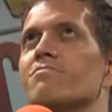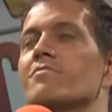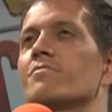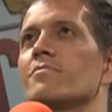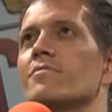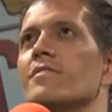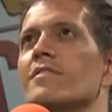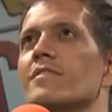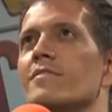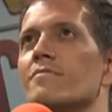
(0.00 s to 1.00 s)
ooh,
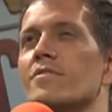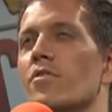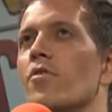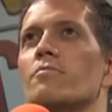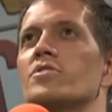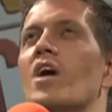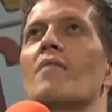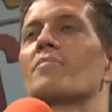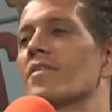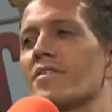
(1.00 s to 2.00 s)
what globe was,
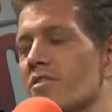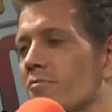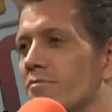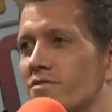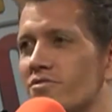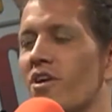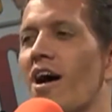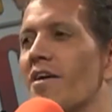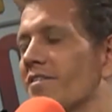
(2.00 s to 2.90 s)
shopper or globe, globe shopper or